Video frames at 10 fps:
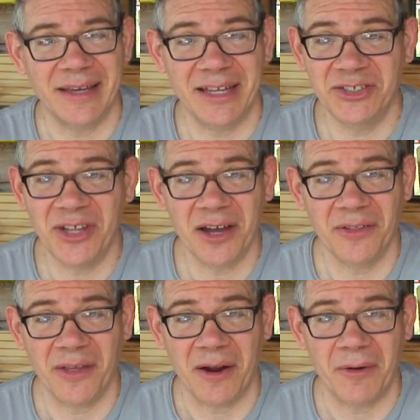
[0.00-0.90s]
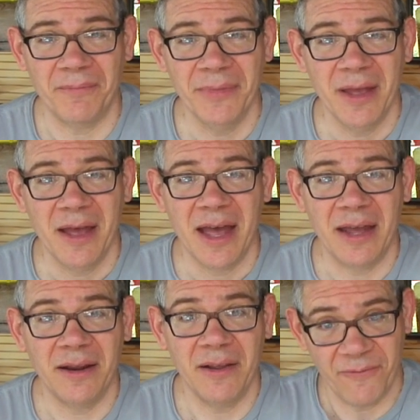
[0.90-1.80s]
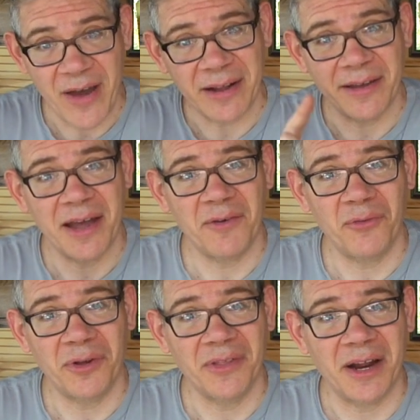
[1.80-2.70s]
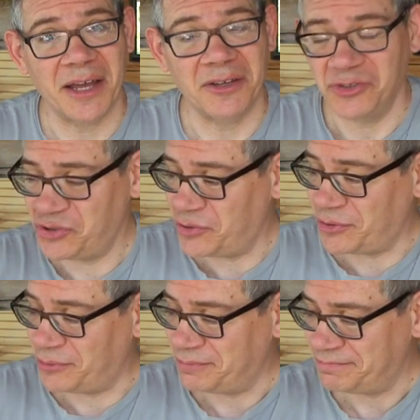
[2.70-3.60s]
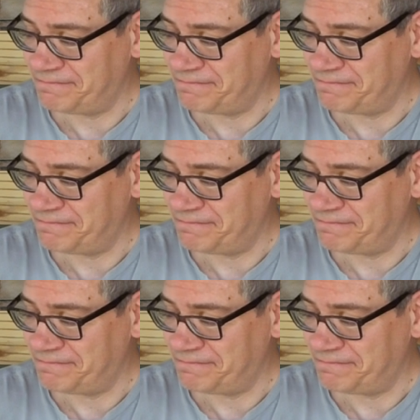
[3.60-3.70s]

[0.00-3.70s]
get stuck in there. And in fact, I have one that I can show you.